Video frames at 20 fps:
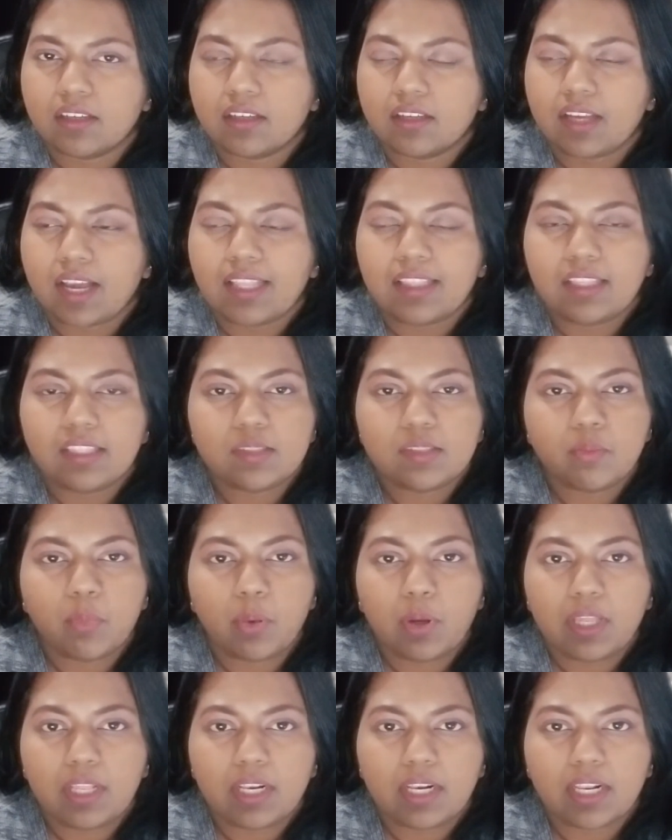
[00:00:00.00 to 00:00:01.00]
at this
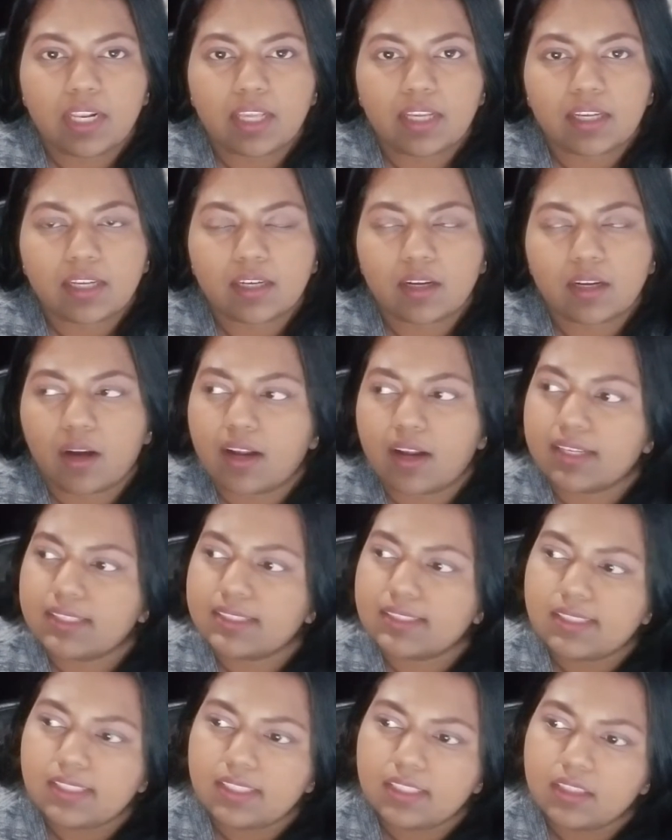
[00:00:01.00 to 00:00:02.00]
point, like,
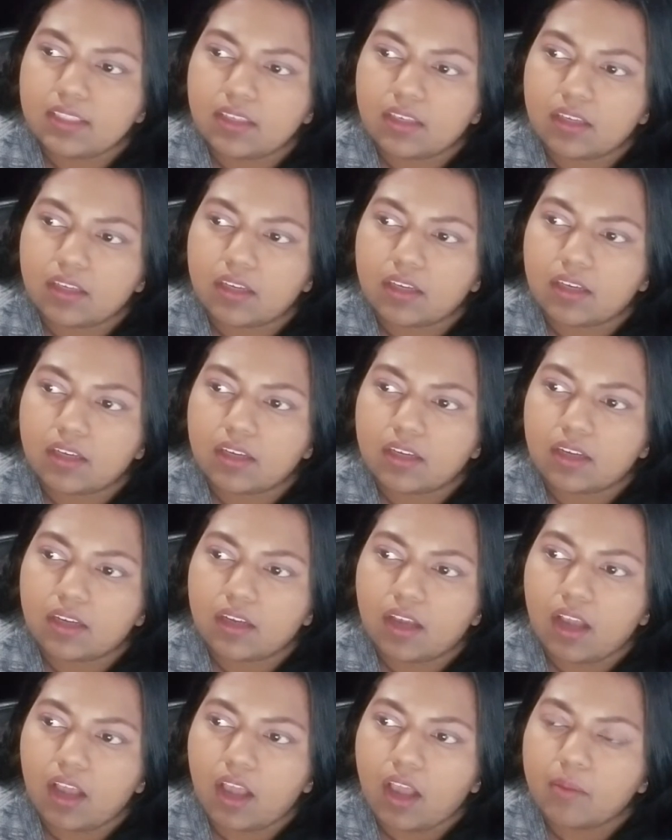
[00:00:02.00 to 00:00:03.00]
honestly,
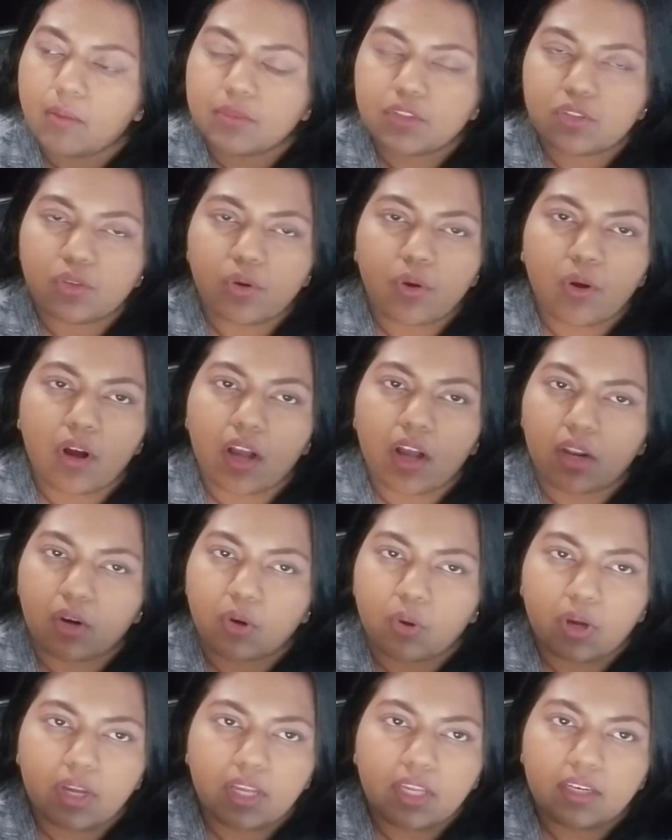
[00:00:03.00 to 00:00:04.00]
I'm so
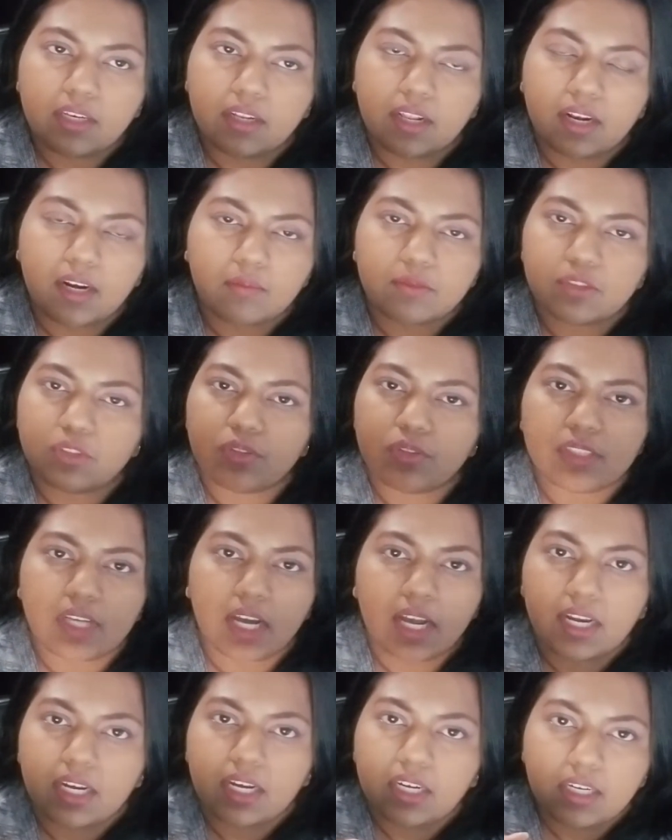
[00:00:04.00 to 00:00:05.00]
annoyed and I'm so
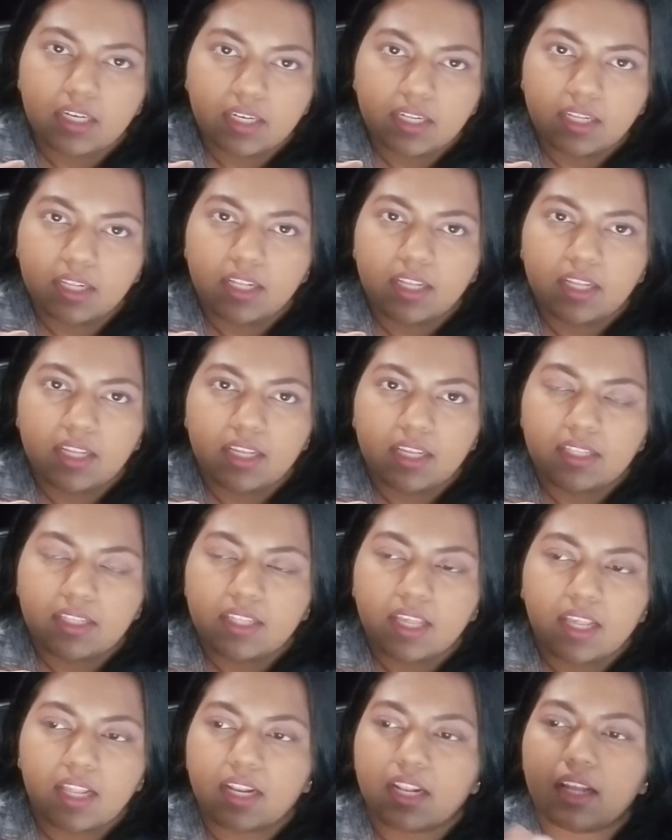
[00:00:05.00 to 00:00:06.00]
tired
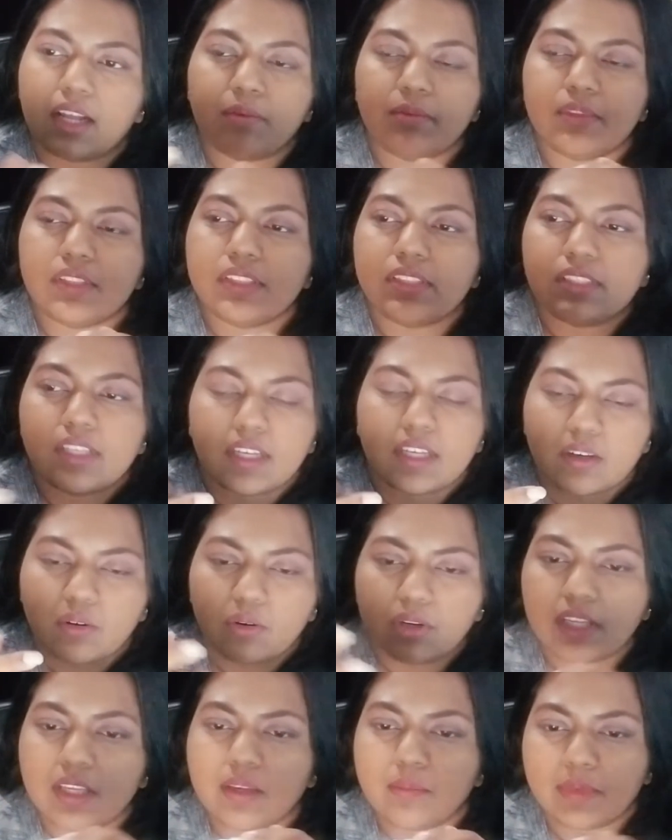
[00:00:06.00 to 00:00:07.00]
that I'm just like,
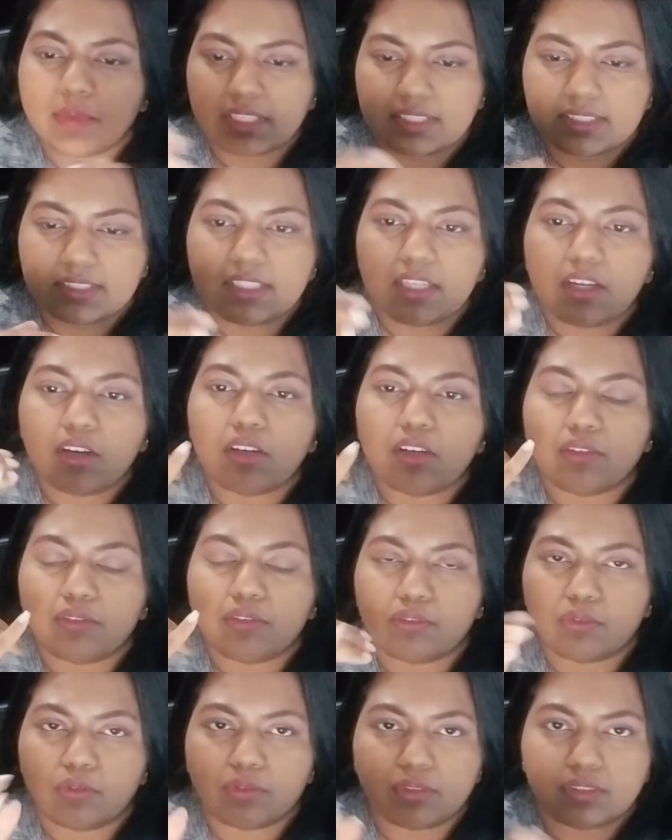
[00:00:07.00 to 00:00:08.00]
okay, miss, stay on the
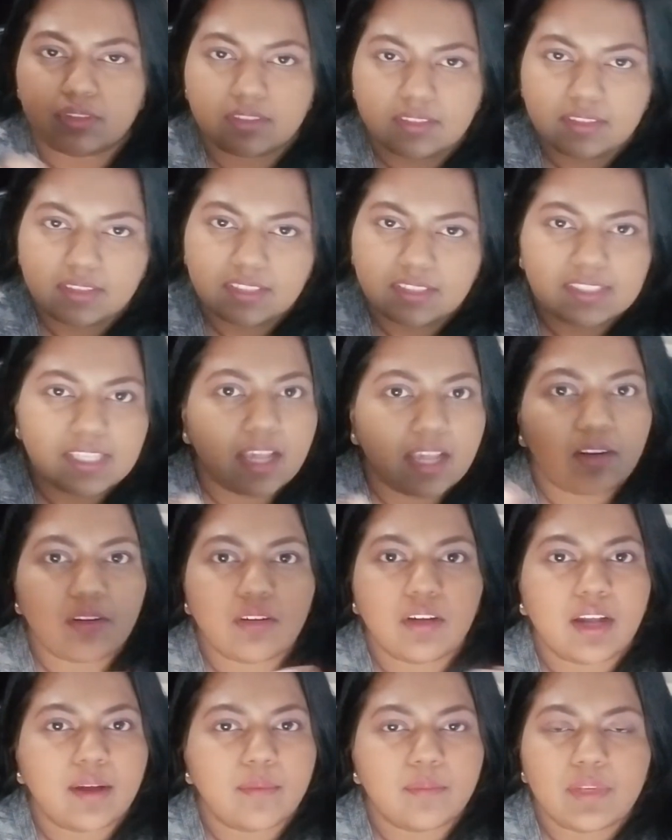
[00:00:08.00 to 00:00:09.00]
phone. Because
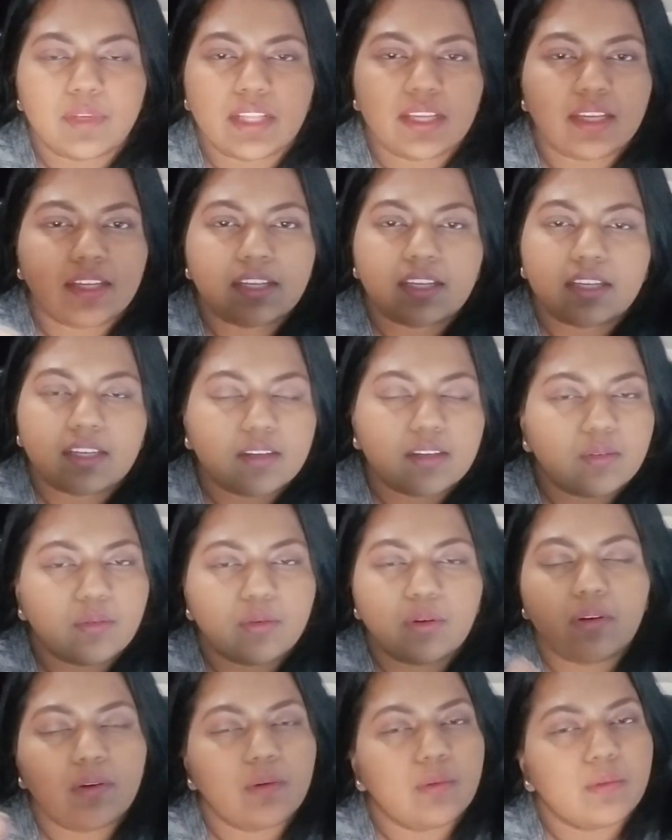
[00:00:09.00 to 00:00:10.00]
I'm like,
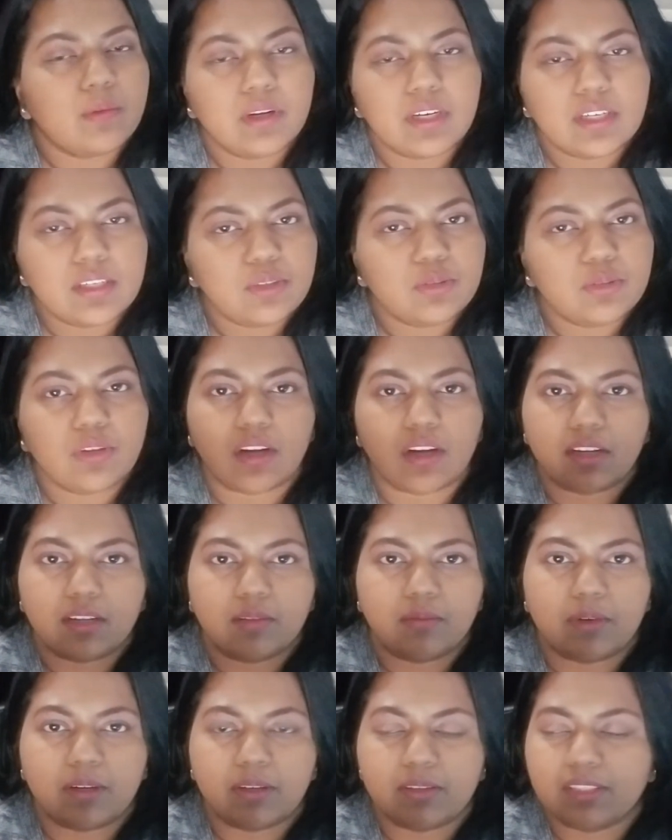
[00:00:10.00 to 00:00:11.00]
what are you talking
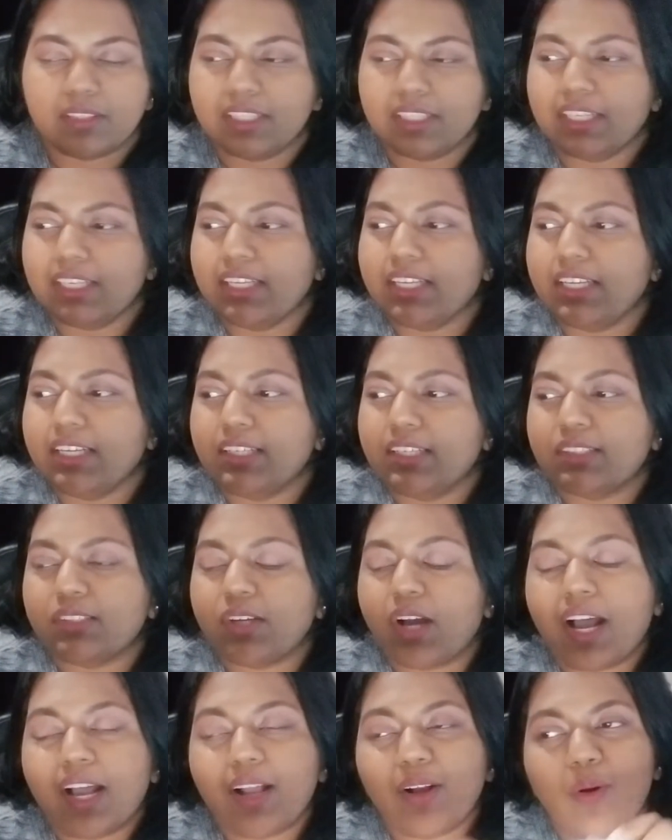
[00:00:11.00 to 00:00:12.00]
about? So
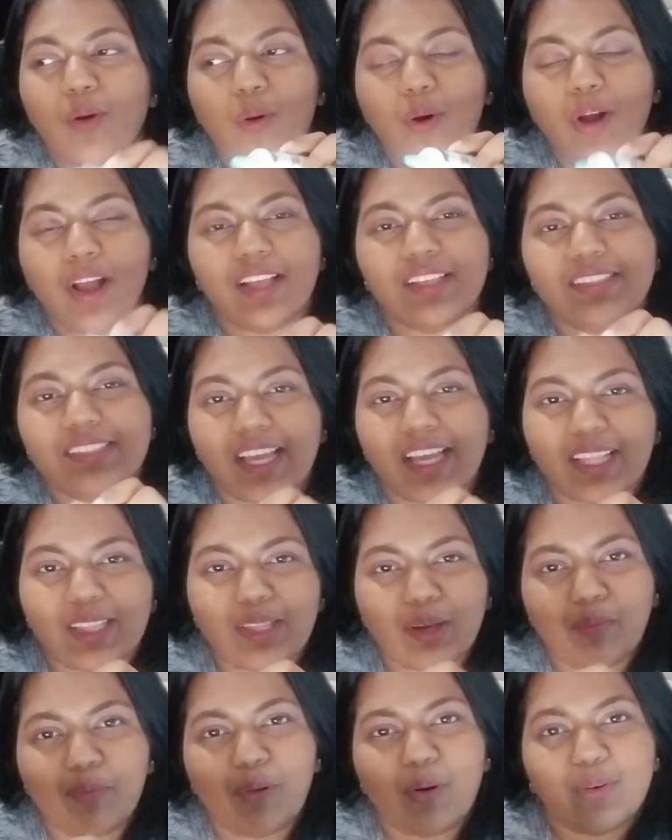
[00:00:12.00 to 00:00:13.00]
I go inside
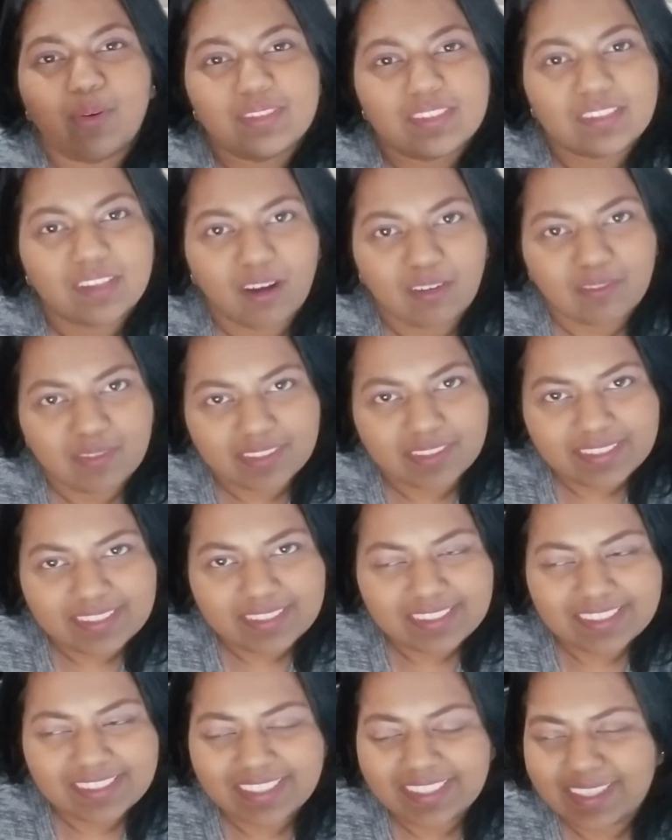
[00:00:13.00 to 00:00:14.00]
the post office,
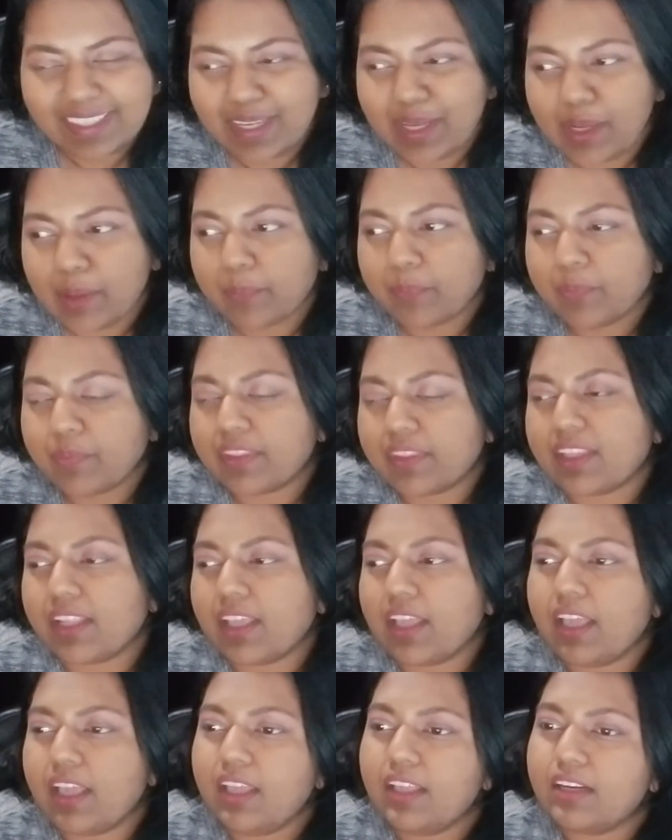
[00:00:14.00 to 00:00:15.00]

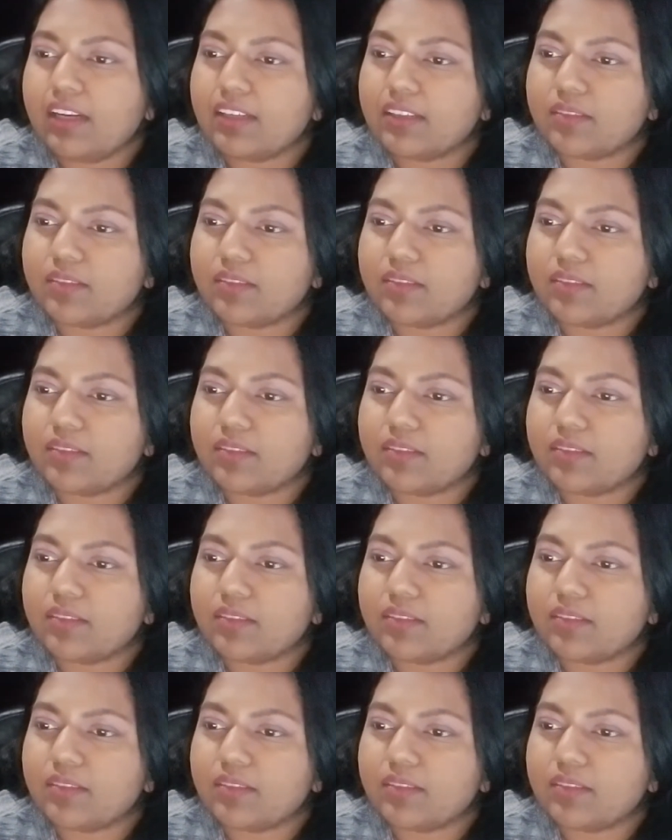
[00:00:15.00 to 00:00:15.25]
and